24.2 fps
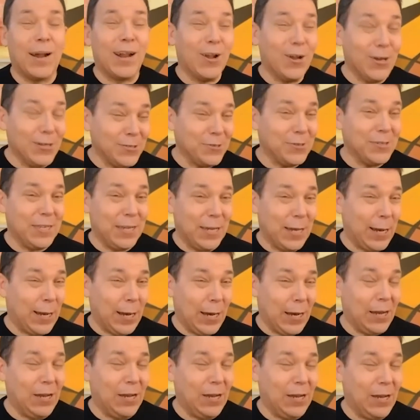but I also did it
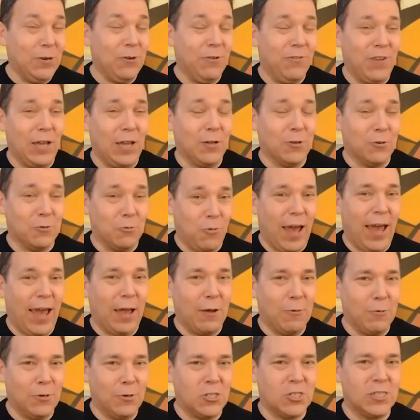in a newfangled
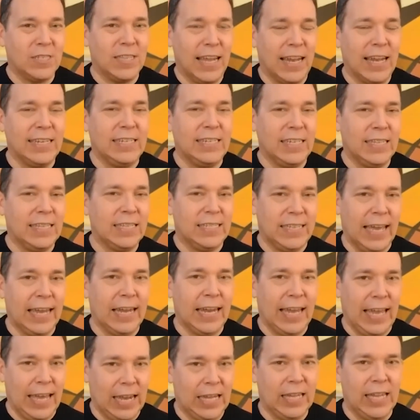way, which is then I did this
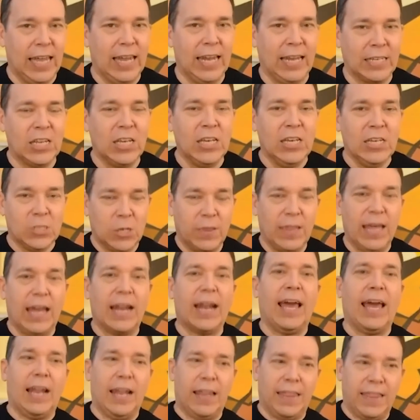data analytics. So then
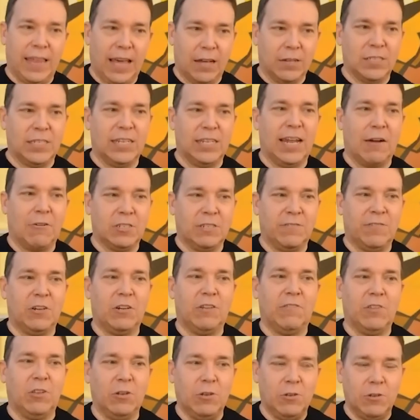I had a thousand hours of
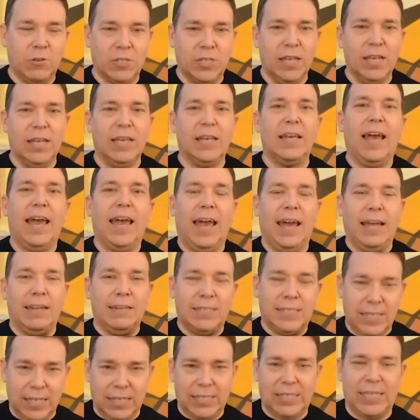interviews
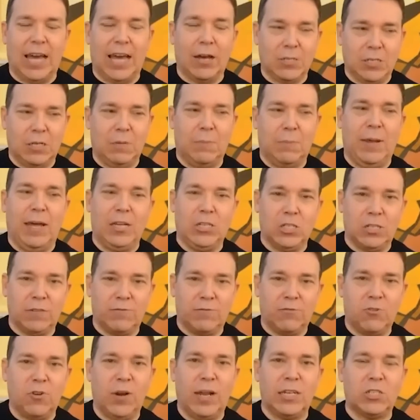and 6,000 pages
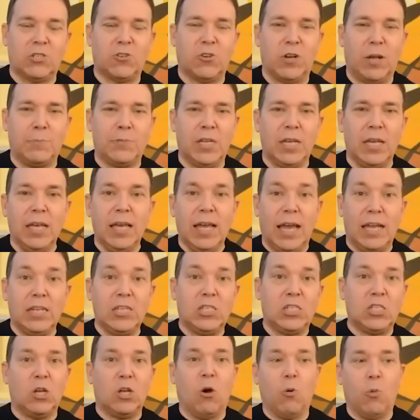of transcripts.
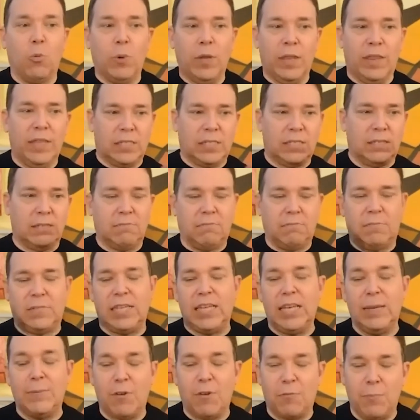And so with this
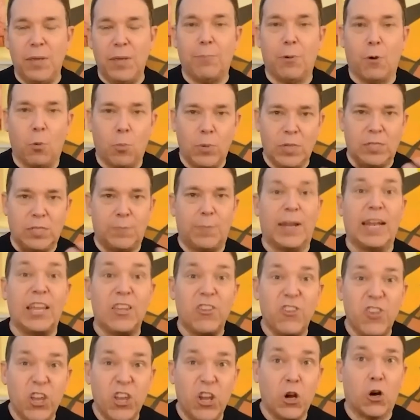team of people, we spent
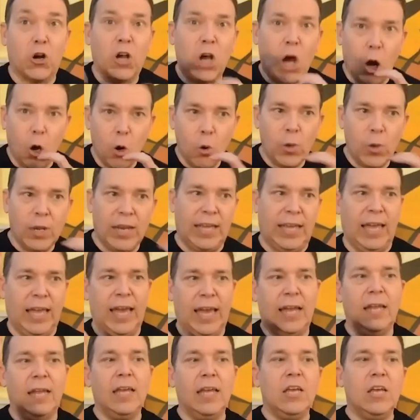a year coding
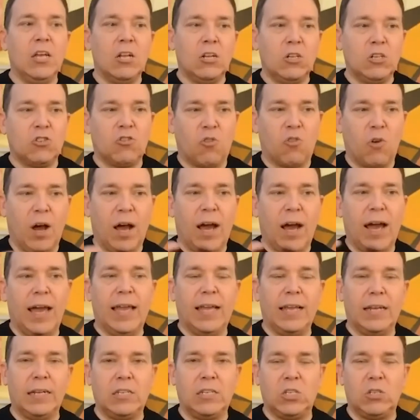it,
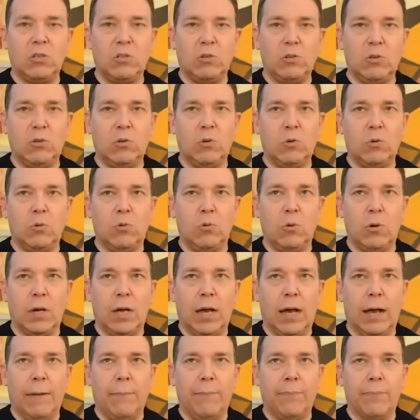trying to
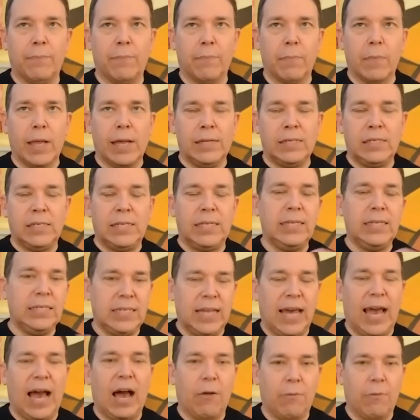um,
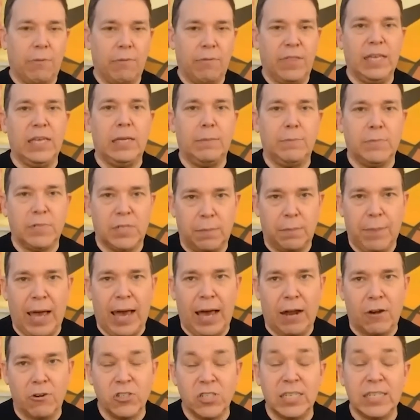tease out themes and
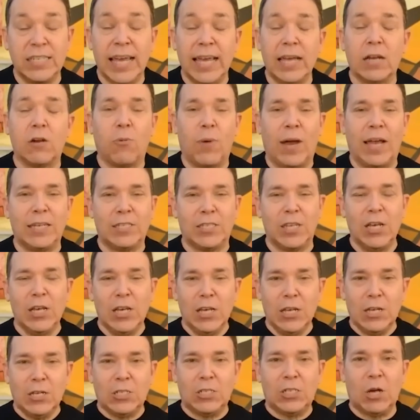patterns and takeaways.
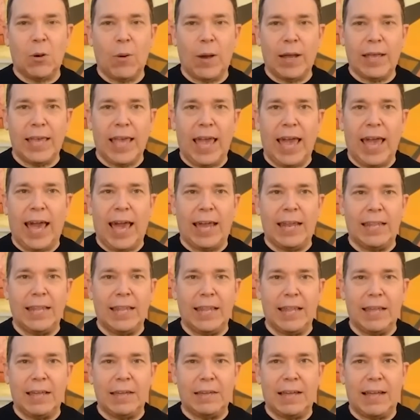So again,
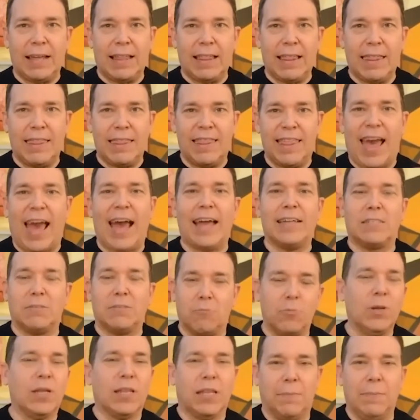that's
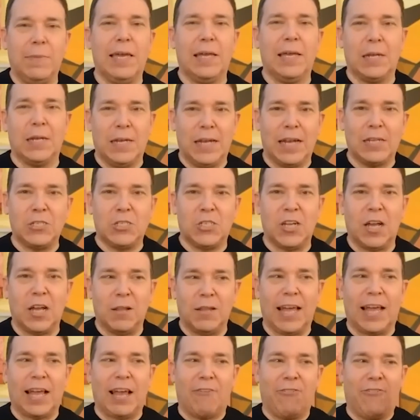really me in a
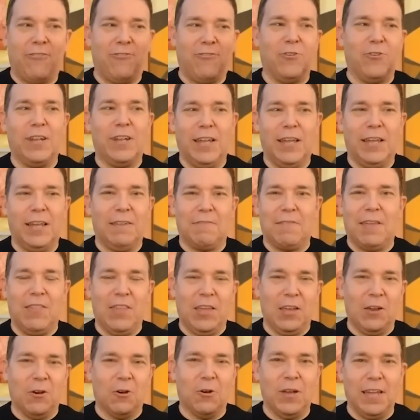nutshell, like a foot
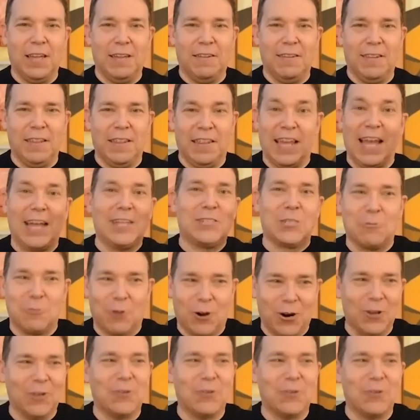in the old in the ancient